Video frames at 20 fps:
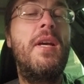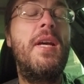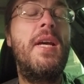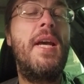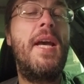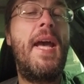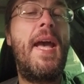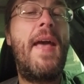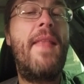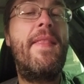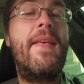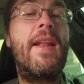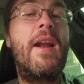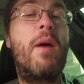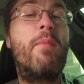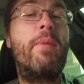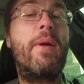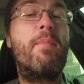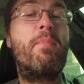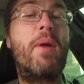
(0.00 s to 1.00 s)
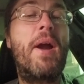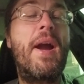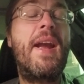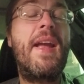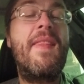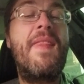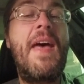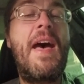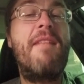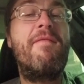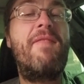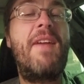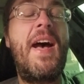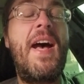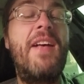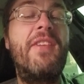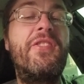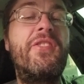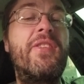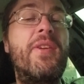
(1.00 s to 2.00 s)
And then I'll be breaking that
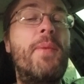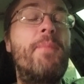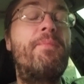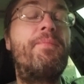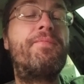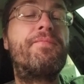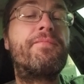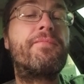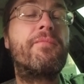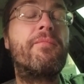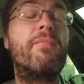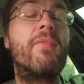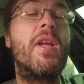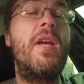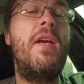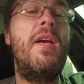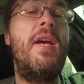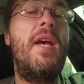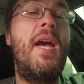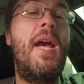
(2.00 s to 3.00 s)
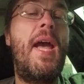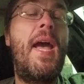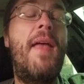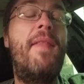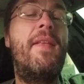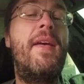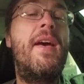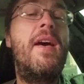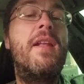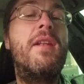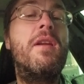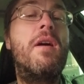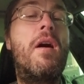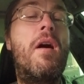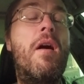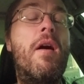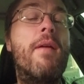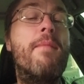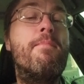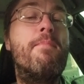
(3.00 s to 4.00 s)
fast. And then
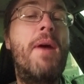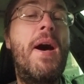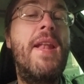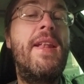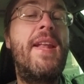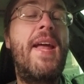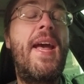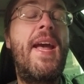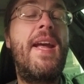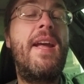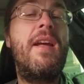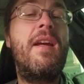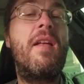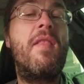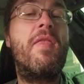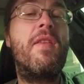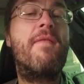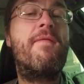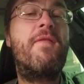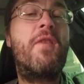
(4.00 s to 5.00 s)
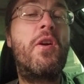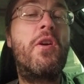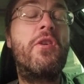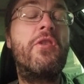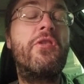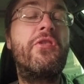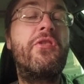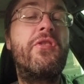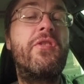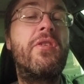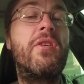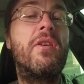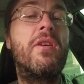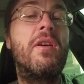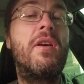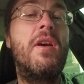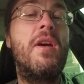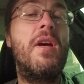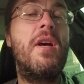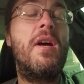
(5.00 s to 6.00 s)
on Monday, the 1st
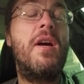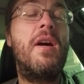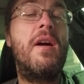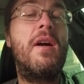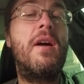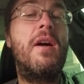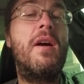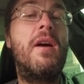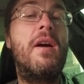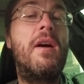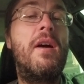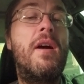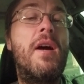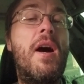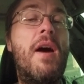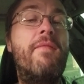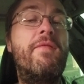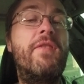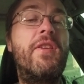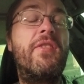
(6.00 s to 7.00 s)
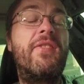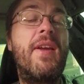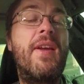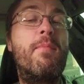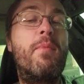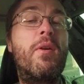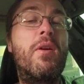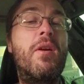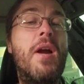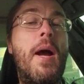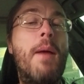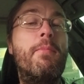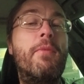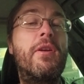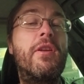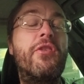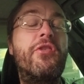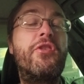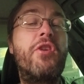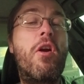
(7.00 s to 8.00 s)
of December, I'm going
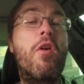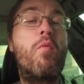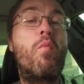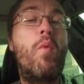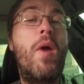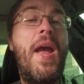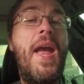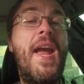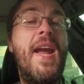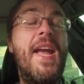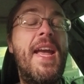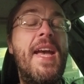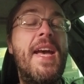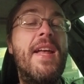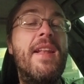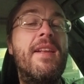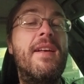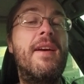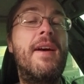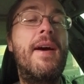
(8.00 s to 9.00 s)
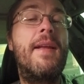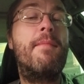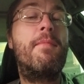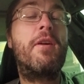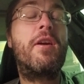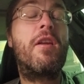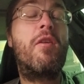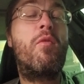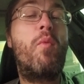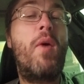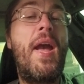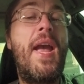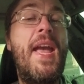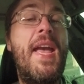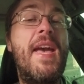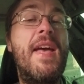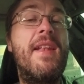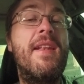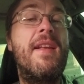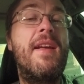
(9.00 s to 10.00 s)
to start weighing in. And I'm going to weigh
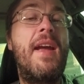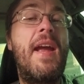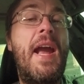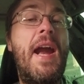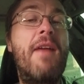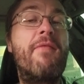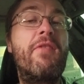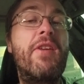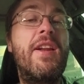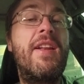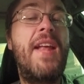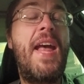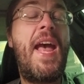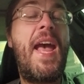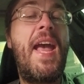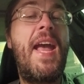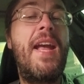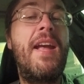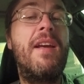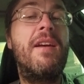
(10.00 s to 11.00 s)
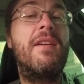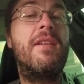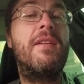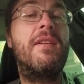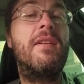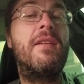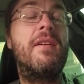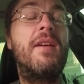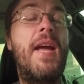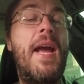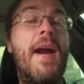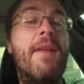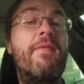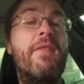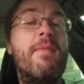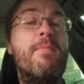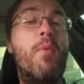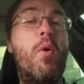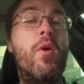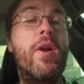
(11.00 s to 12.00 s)
in every day, every
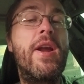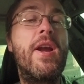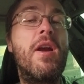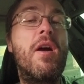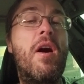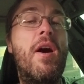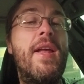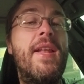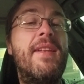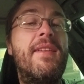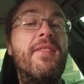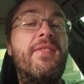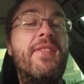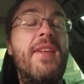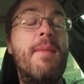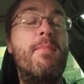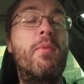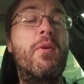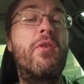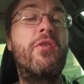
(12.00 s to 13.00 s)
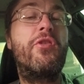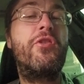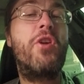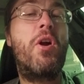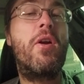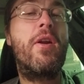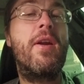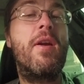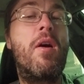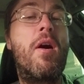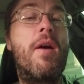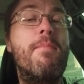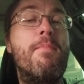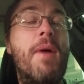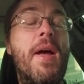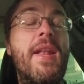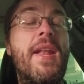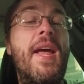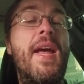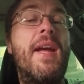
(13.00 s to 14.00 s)
morning in December, starting on
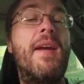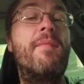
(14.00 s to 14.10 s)
Monday.